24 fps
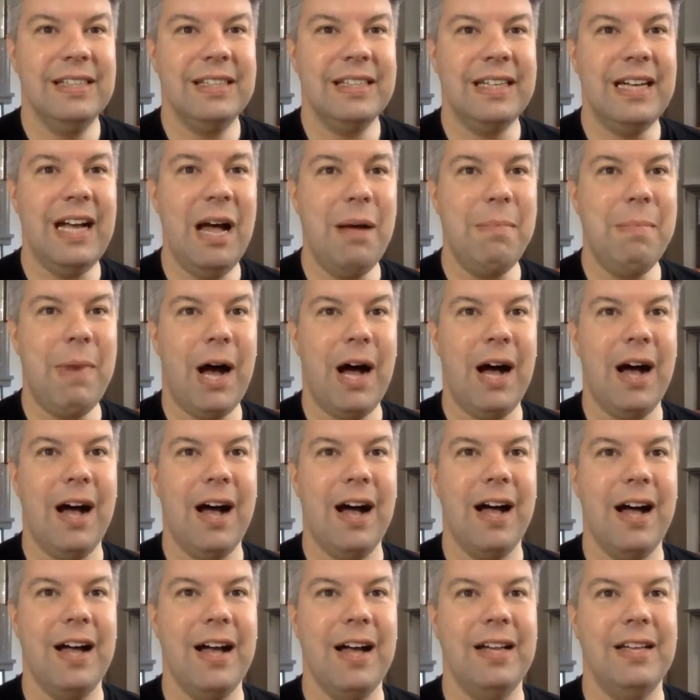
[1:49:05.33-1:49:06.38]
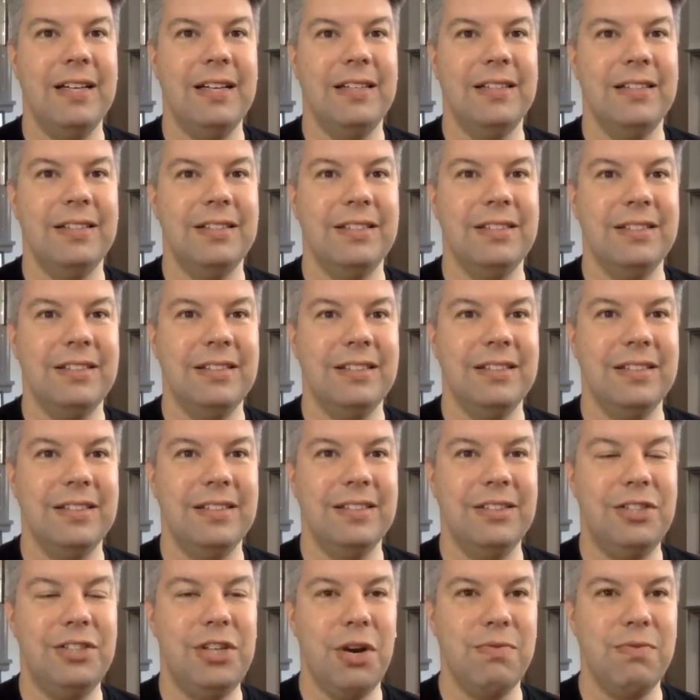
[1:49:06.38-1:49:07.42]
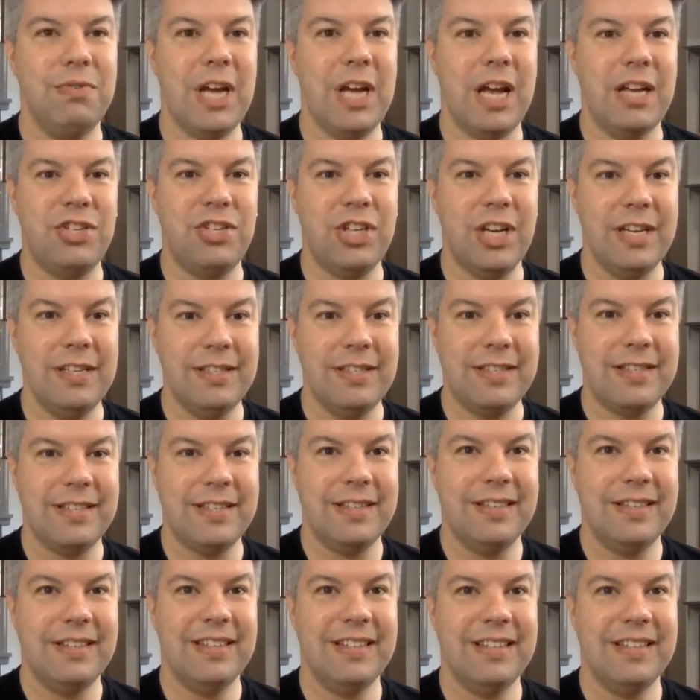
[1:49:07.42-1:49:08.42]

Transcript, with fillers: Come on, toe touches.